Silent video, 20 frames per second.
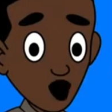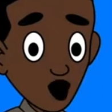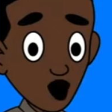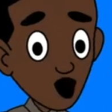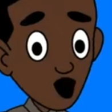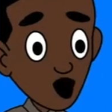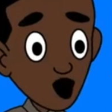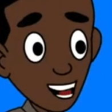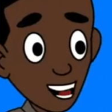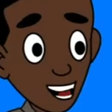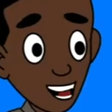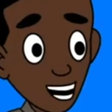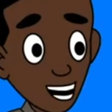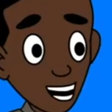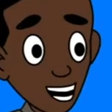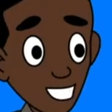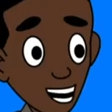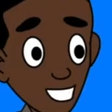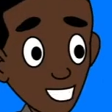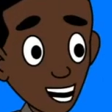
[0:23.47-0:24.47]
This is
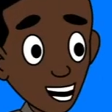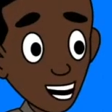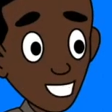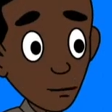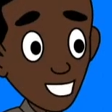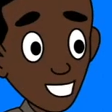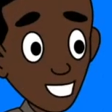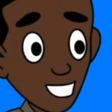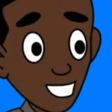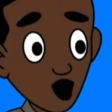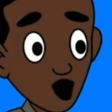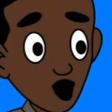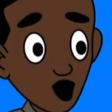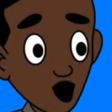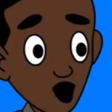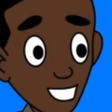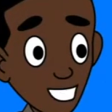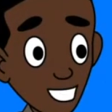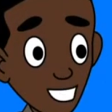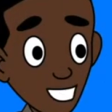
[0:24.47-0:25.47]
called the
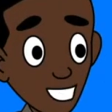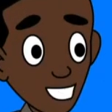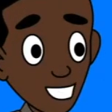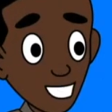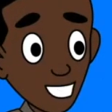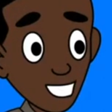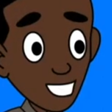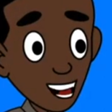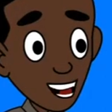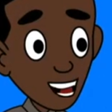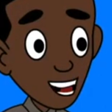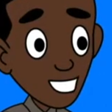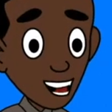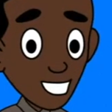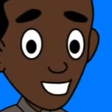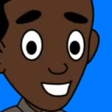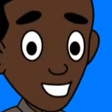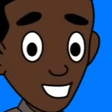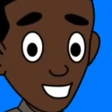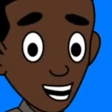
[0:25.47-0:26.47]
2022
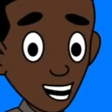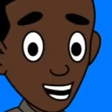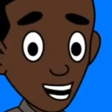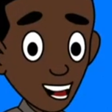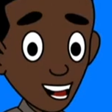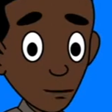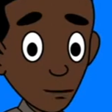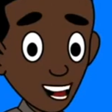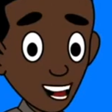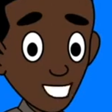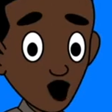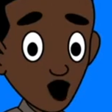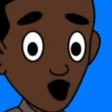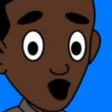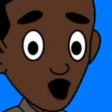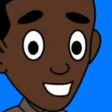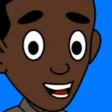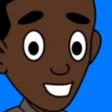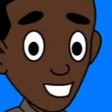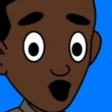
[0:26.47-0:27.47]
Population and
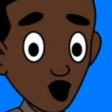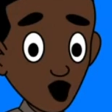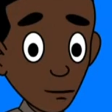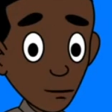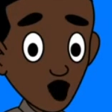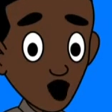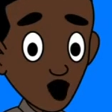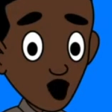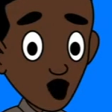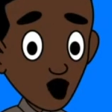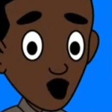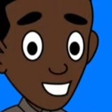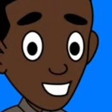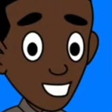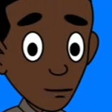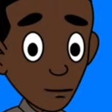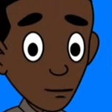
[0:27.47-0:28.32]
Housing Census.